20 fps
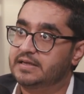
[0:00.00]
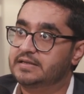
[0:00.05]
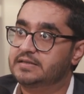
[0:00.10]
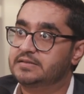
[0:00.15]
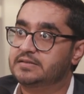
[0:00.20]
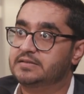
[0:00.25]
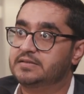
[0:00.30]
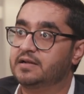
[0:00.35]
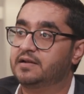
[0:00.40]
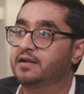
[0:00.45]

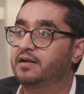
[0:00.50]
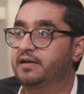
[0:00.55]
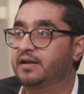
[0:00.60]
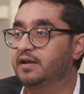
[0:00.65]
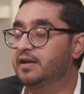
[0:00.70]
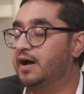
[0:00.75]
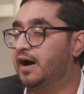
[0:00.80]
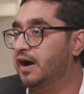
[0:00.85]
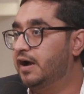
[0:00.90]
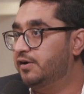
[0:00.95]
Is the
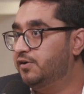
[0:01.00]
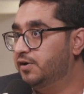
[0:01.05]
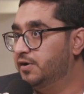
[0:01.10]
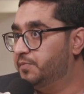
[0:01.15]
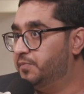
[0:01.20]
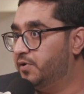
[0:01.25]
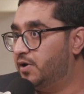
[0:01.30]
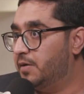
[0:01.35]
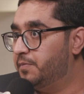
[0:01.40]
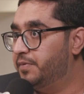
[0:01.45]
linen
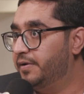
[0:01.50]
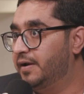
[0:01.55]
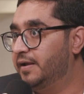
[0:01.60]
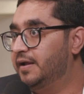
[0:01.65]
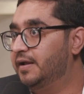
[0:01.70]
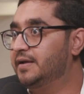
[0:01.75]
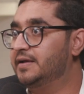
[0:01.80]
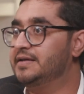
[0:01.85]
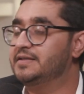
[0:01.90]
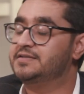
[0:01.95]
ironed
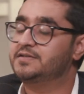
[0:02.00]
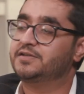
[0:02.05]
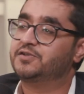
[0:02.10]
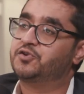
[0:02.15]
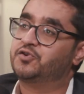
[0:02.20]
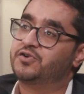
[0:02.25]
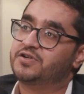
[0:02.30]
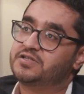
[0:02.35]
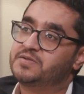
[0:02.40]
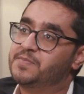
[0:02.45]
properly? Is
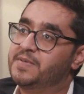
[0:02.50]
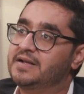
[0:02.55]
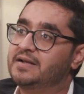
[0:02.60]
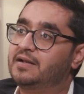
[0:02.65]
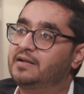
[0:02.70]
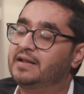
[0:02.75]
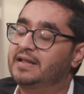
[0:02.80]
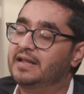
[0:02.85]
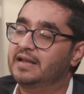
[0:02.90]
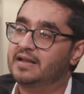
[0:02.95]
it crisp and
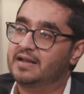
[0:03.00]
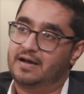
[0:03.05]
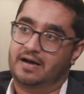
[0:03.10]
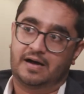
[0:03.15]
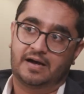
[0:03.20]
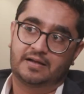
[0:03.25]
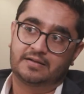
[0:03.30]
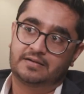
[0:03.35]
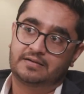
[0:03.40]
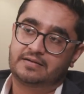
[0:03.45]
clean?
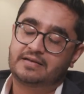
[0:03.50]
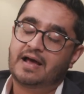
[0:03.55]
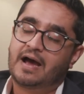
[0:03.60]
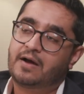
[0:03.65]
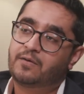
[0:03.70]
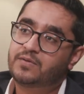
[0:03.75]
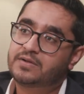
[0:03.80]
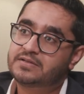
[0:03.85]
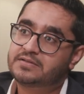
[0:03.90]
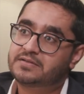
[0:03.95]
Are the
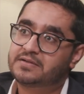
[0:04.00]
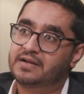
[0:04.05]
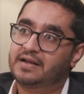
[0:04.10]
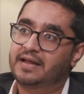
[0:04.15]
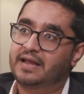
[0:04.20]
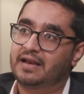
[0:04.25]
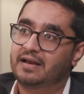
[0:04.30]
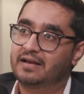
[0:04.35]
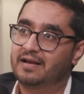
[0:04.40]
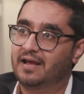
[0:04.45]
towels
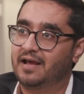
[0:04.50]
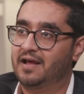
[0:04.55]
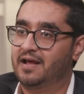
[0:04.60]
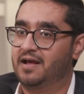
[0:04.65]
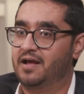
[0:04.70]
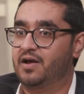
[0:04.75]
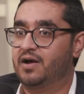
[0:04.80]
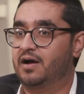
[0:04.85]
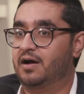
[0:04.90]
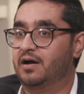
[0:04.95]
clean?
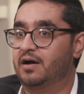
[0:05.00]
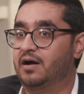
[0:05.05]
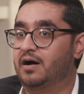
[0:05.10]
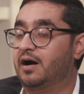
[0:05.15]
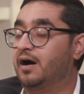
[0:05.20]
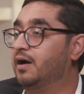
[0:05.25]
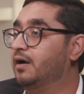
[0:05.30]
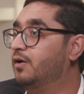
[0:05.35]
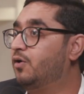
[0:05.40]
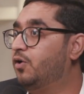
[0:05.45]

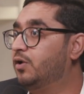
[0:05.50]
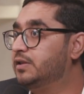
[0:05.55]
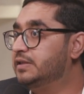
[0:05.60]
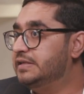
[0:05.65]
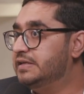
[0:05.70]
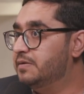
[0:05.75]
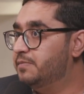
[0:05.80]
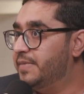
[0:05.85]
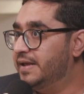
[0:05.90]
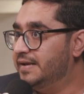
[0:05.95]
Are all
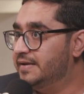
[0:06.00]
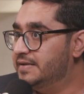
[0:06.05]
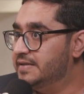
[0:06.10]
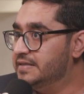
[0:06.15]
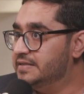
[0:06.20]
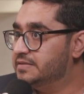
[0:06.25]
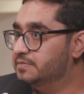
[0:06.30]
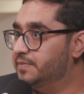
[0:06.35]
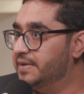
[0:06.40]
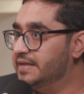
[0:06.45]
the
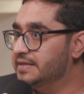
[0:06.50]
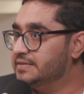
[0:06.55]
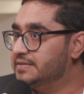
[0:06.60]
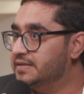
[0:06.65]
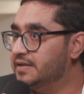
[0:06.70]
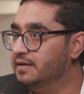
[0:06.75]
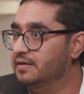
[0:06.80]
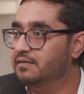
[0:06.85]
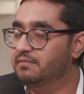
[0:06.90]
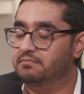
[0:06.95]
amenities
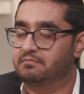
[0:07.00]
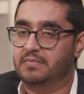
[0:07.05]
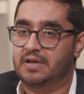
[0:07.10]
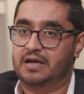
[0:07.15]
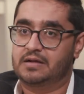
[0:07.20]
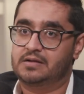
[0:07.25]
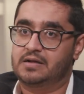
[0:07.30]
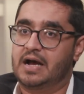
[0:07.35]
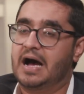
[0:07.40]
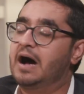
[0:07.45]
placed in?
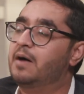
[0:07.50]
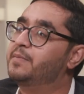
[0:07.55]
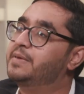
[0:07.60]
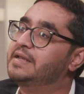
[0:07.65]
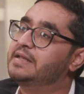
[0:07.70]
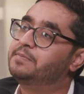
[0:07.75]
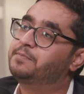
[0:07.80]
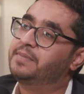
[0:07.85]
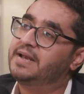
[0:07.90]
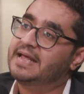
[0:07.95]
How
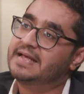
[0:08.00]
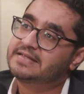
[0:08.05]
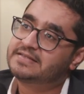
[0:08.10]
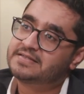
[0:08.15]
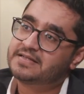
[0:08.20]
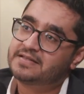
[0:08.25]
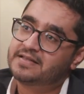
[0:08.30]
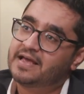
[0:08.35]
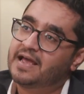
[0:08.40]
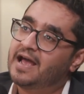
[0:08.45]
many
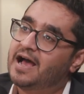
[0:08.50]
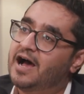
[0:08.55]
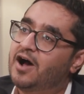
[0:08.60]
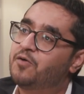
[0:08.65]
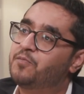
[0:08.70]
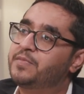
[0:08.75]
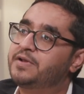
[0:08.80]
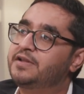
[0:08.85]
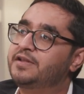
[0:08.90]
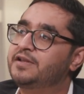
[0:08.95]
plates are there?
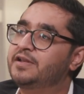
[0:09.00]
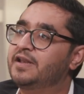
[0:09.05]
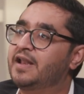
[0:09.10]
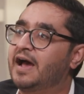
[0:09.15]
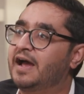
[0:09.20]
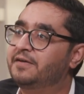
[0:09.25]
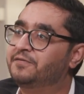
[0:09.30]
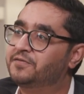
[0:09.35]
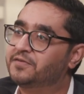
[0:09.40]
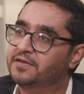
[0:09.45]
How many
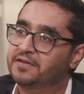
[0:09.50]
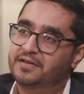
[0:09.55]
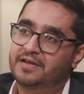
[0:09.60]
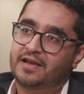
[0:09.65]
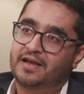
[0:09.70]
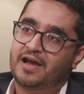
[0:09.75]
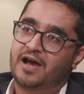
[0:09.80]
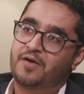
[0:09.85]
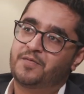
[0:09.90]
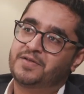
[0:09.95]
knives are
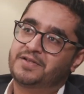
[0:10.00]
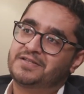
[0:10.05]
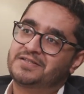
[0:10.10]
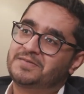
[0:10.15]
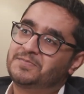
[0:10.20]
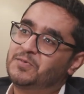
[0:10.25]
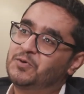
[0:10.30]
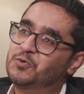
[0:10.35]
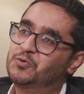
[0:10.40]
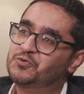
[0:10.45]
there? How many
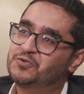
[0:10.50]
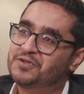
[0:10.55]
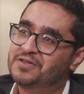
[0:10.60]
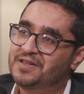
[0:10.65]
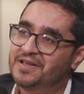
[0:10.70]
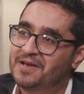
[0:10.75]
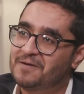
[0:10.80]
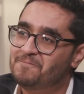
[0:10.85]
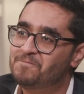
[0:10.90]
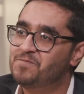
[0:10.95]
spoons are
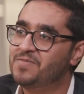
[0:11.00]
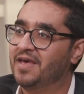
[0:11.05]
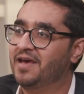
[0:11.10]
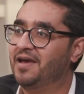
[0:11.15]
there?